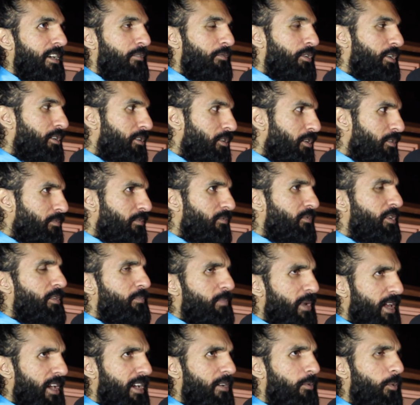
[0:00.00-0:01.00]
We're
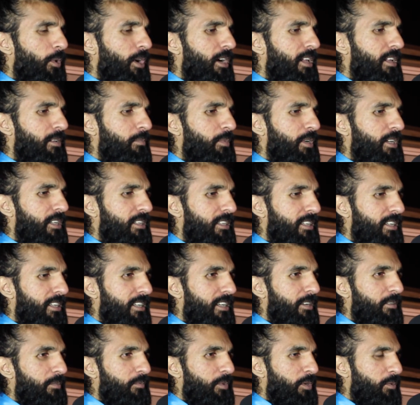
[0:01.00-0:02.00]
playing well, but
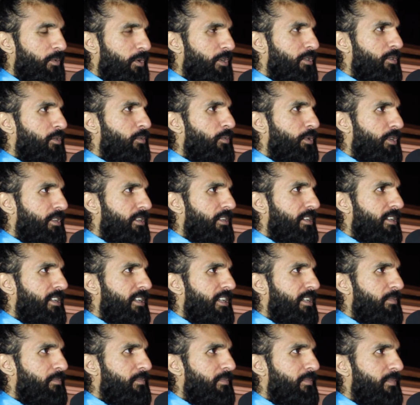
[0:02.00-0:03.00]
we want to win the
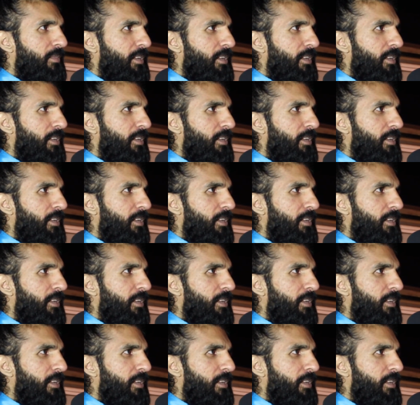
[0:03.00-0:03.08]
game,